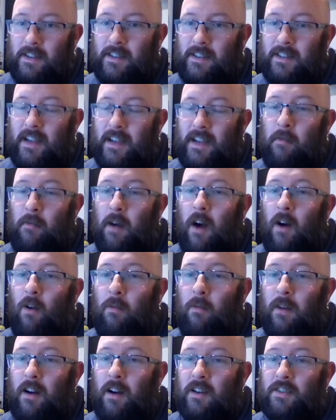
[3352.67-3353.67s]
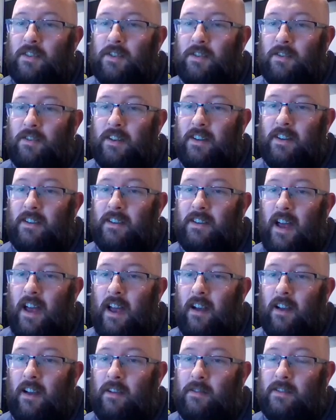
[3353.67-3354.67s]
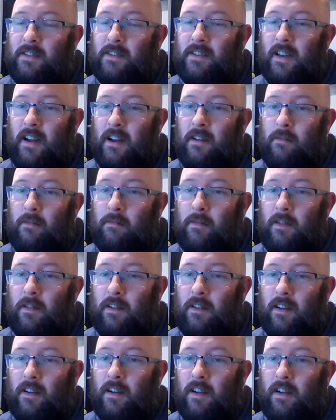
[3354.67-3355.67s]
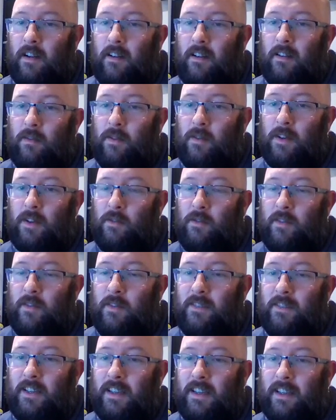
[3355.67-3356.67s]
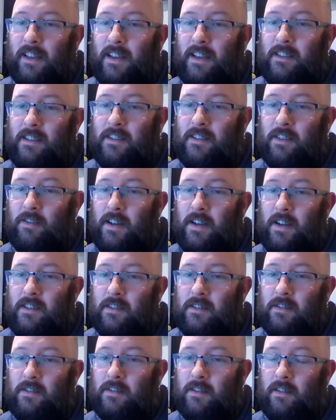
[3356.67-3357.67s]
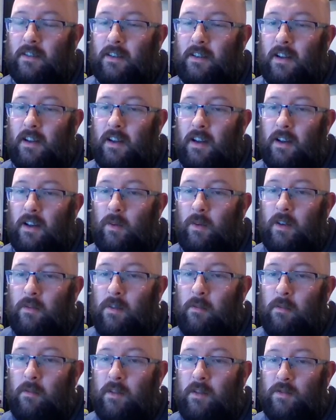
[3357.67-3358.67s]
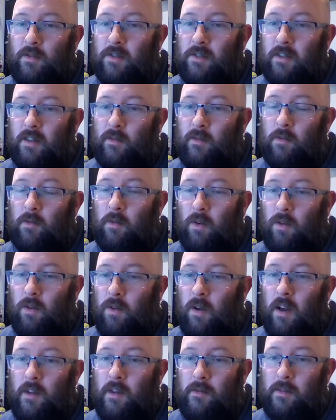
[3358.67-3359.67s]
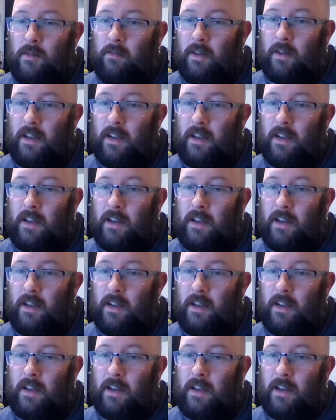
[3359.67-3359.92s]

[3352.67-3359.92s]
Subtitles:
Sam Holmar's joined. Hello, Sam. Oh, we got 15. That's a great score. We've got people joining from all over